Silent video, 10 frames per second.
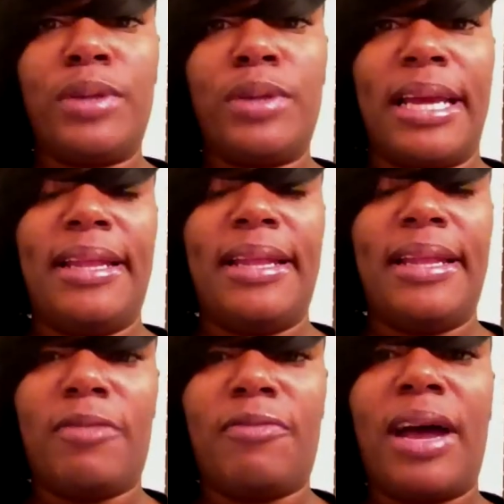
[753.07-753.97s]
and
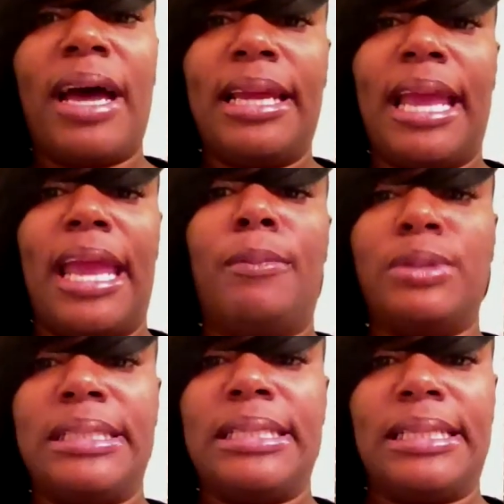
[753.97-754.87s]
they're finally
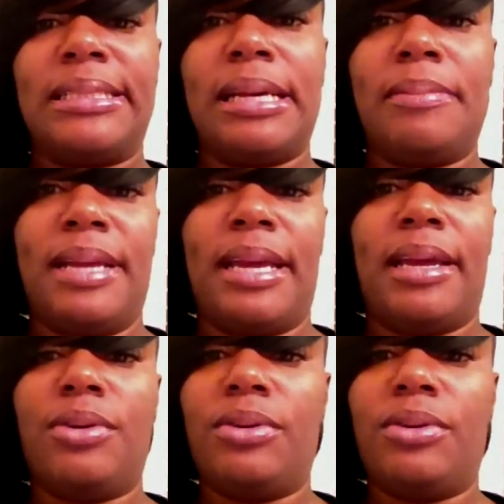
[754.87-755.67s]
able to accept that